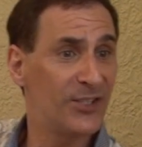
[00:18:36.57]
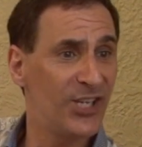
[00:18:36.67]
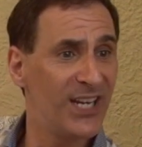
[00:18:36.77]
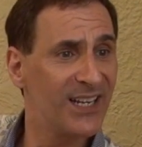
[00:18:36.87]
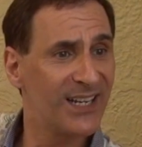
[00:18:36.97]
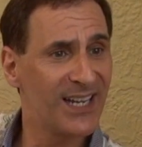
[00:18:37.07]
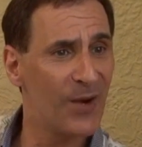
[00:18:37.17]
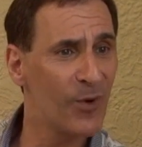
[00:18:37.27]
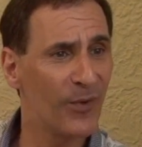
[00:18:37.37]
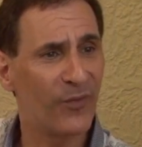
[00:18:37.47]
Cheetah and
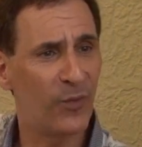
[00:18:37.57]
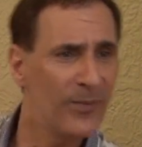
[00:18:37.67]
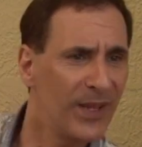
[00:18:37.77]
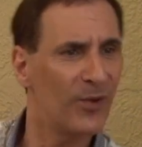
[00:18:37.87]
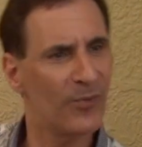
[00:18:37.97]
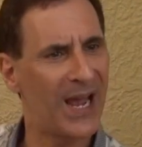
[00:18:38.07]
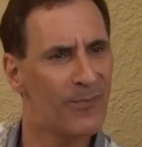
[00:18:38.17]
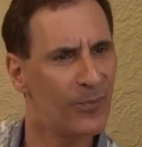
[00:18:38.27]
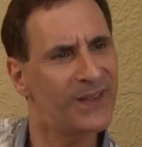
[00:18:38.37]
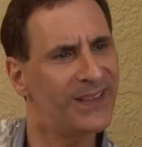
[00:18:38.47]
I were performing the
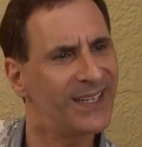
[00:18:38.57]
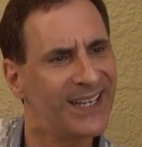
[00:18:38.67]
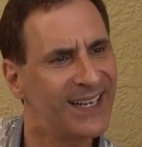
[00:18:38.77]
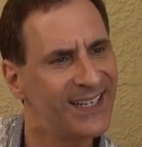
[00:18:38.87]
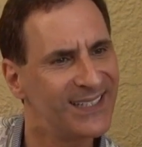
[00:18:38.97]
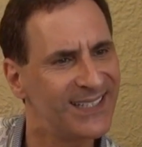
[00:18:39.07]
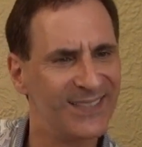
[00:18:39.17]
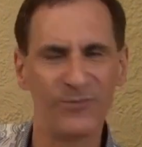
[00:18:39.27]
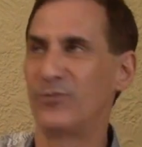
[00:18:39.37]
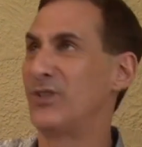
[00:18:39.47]
rap with the kids,
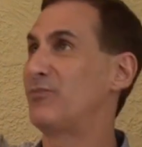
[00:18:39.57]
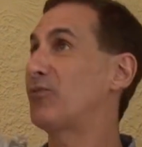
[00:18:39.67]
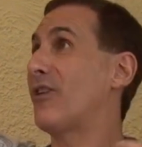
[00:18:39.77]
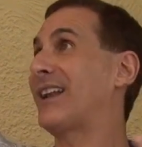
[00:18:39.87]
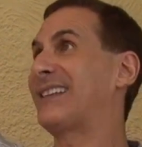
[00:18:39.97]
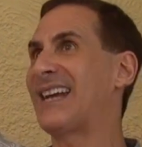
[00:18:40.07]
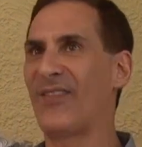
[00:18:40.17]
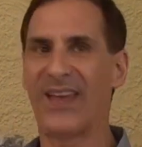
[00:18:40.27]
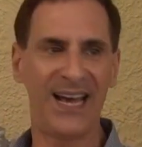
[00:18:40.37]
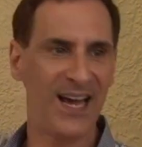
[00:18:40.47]
and we brought
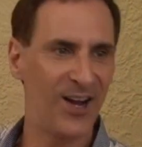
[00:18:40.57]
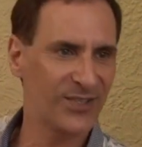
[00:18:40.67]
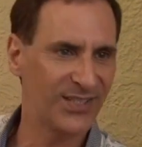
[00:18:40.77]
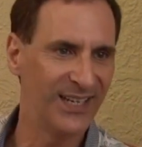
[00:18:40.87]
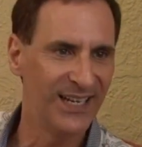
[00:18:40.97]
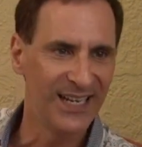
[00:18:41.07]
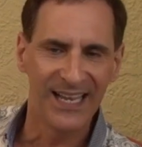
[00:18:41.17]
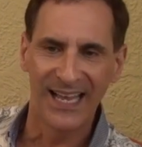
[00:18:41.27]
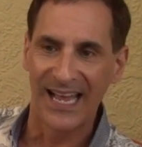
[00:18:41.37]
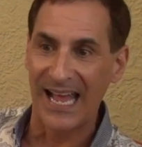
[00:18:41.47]
down the house. And
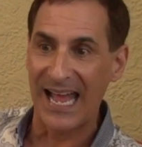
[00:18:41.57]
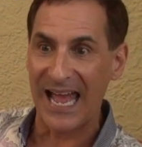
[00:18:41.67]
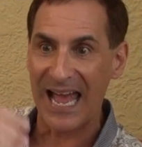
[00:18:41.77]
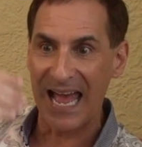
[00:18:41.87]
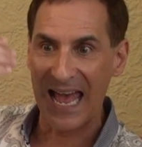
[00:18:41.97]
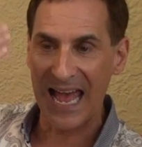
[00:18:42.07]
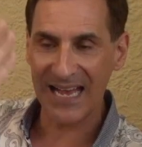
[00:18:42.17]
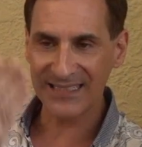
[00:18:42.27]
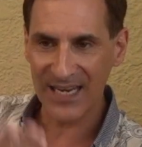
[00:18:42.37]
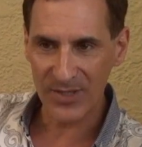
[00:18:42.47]

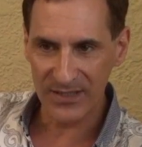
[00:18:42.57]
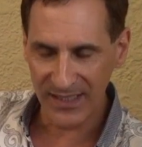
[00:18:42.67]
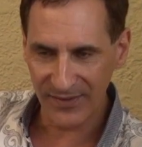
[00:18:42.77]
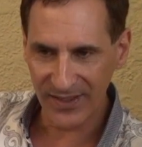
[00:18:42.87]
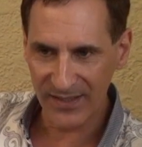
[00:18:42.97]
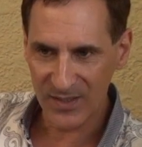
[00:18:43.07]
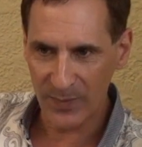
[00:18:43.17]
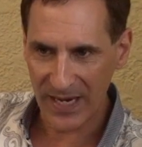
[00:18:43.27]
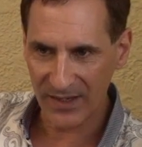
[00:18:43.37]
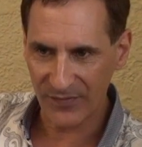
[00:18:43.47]
as I was leaving this
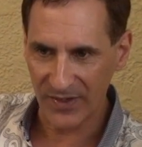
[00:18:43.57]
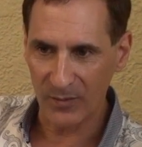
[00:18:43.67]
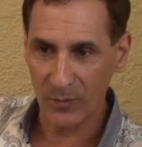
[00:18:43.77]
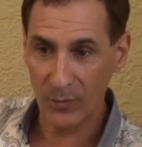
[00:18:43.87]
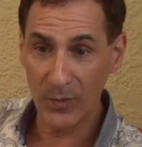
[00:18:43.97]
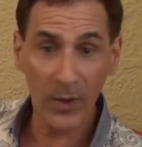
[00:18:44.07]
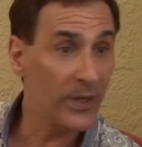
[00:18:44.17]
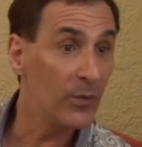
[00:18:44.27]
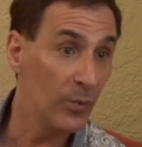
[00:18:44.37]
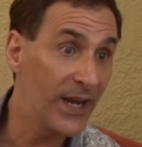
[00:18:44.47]
benefit, where
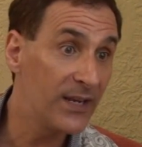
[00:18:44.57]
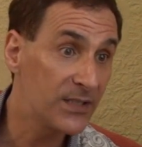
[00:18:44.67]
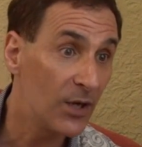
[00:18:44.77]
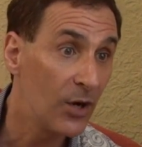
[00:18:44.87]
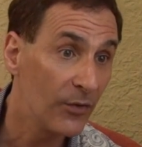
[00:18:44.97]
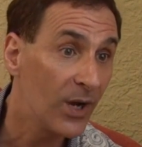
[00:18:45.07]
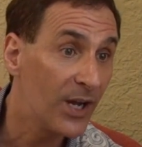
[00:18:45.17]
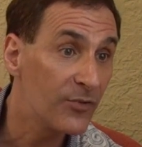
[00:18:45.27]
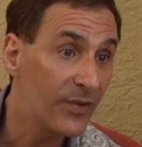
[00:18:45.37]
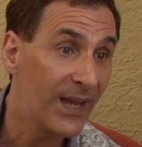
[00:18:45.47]
we raised over
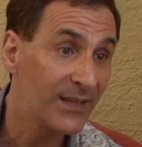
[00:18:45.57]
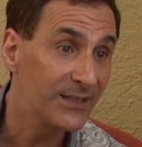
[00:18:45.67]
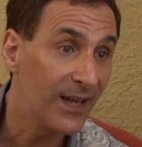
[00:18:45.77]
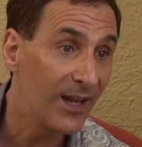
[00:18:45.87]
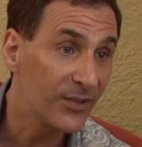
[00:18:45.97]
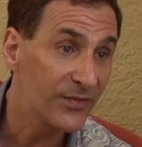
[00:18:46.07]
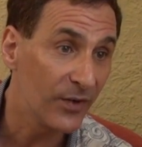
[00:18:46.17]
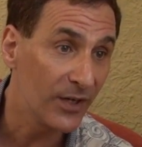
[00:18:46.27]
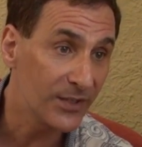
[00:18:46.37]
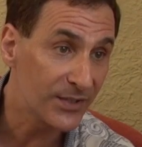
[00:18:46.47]
$100,000
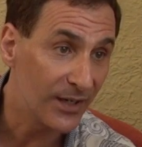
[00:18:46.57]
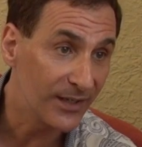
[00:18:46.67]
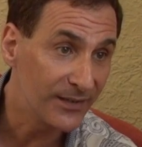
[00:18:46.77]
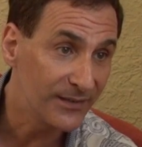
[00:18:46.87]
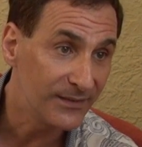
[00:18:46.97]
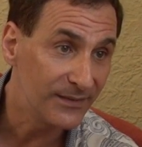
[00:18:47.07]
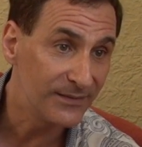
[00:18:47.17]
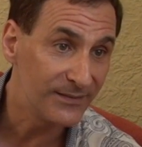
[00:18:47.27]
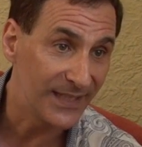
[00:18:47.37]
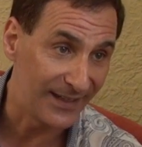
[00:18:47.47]
for Art Start
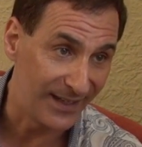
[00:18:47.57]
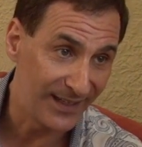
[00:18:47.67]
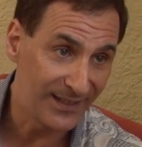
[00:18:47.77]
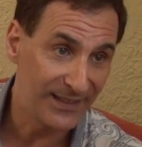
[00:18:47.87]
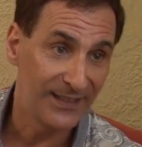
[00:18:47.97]
that night,